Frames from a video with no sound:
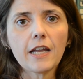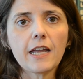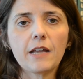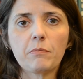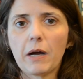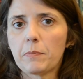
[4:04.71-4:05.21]

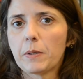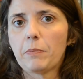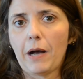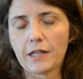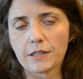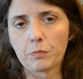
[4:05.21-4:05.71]
it might be
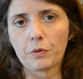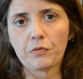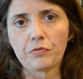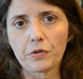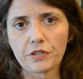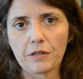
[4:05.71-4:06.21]
possible
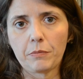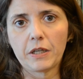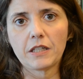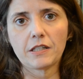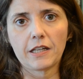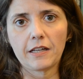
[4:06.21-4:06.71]
for somebody
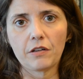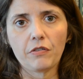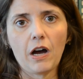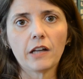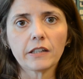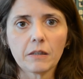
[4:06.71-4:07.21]
to give
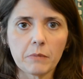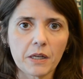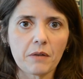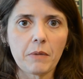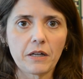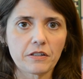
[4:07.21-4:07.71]
unlimited
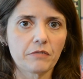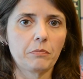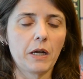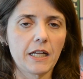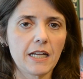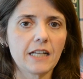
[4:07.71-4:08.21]
amounts of
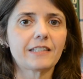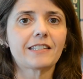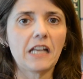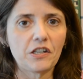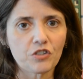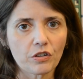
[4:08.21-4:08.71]
money
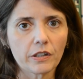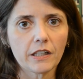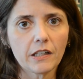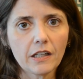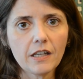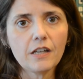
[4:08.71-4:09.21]
essentially